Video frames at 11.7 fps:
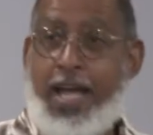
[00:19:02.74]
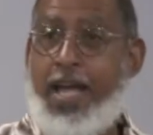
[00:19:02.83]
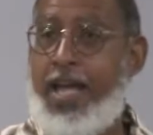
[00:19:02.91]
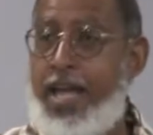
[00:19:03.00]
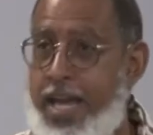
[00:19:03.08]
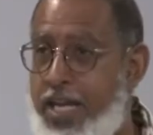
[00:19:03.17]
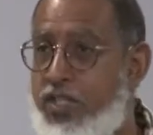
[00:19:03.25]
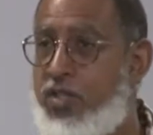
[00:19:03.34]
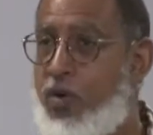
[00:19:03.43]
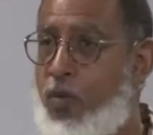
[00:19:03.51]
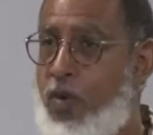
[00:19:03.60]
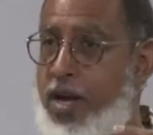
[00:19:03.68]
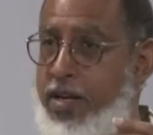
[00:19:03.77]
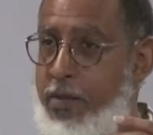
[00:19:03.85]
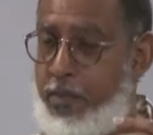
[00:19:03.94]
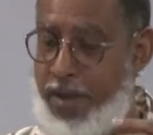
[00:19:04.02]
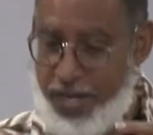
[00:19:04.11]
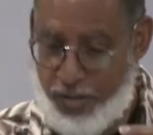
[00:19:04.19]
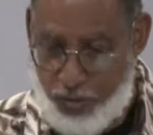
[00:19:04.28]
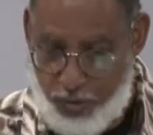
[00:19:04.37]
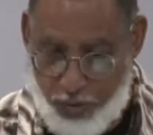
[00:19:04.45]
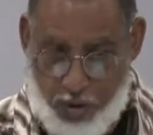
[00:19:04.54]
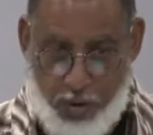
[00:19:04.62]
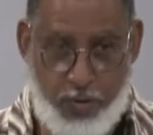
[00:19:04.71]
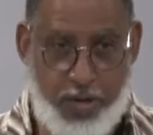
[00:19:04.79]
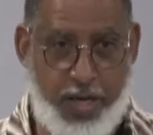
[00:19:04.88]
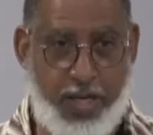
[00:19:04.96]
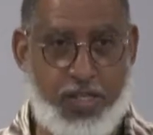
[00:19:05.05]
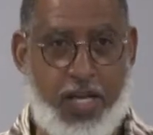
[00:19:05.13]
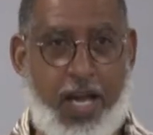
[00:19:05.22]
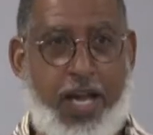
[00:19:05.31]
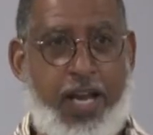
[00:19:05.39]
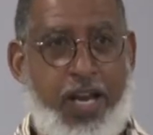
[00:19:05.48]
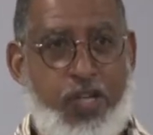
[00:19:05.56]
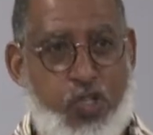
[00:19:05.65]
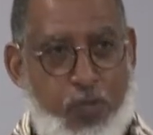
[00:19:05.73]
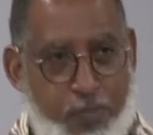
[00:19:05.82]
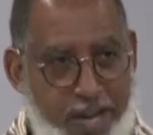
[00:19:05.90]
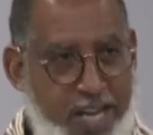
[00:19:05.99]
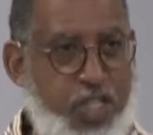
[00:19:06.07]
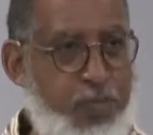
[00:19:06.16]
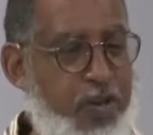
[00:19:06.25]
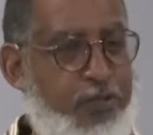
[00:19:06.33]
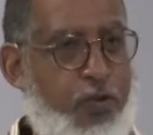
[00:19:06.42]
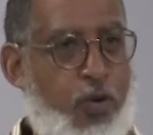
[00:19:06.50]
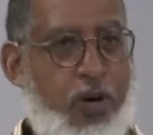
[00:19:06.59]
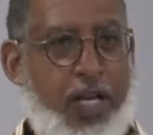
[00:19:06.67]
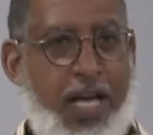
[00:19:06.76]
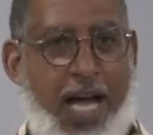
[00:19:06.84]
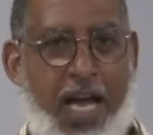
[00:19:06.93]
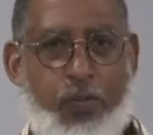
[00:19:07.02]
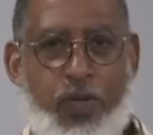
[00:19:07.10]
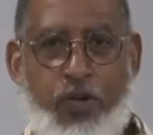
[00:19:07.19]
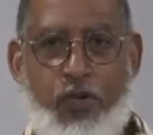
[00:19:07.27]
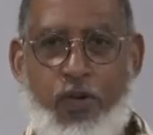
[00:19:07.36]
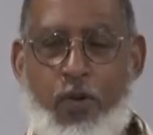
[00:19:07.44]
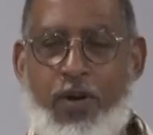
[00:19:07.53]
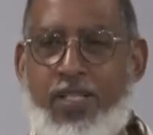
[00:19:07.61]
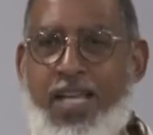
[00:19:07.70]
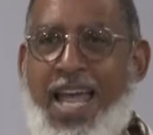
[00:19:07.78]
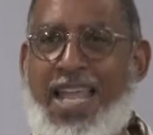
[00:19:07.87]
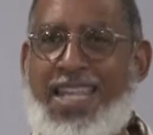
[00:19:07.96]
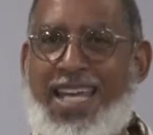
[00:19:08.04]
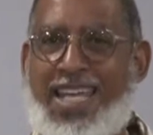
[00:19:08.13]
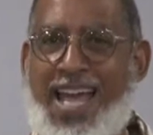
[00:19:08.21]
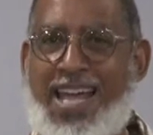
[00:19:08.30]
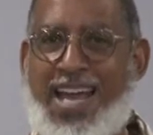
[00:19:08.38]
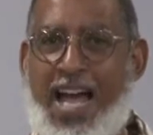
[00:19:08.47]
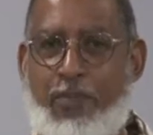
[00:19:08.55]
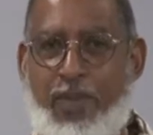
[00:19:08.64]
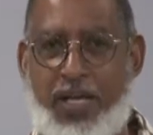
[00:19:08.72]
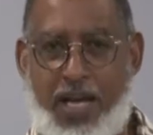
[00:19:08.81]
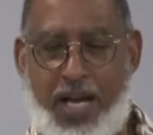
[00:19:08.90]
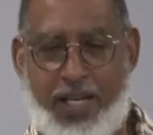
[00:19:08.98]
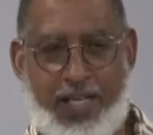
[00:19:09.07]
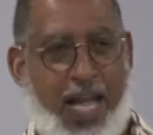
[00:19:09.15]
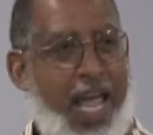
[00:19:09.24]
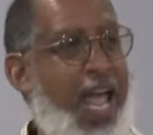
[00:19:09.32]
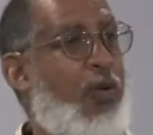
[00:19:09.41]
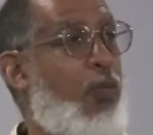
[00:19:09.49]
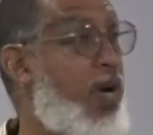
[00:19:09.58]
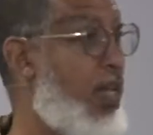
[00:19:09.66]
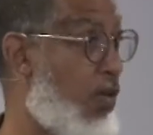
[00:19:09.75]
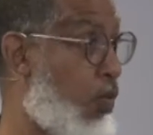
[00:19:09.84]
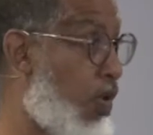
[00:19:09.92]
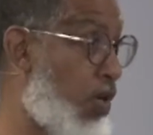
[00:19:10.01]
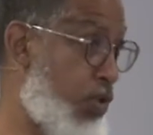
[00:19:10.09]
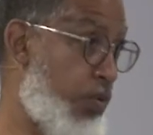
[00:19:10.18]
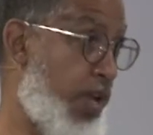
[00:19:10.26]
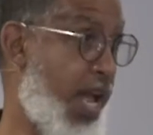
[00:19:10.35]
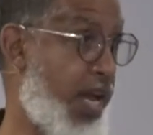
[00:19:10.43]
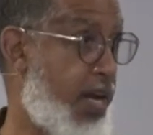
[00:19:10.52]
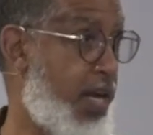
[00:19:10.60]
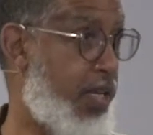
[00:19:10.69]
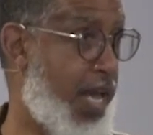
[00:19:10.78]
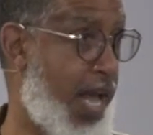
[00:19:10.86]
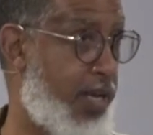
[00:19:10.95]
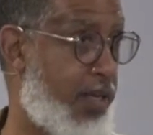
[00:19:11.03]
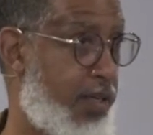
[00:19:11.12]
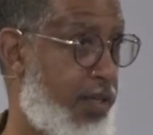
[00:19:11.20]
He's the one that makes groanings. He speaks before God with groanings that cannot be uttered. And we're the ones who can't utter that.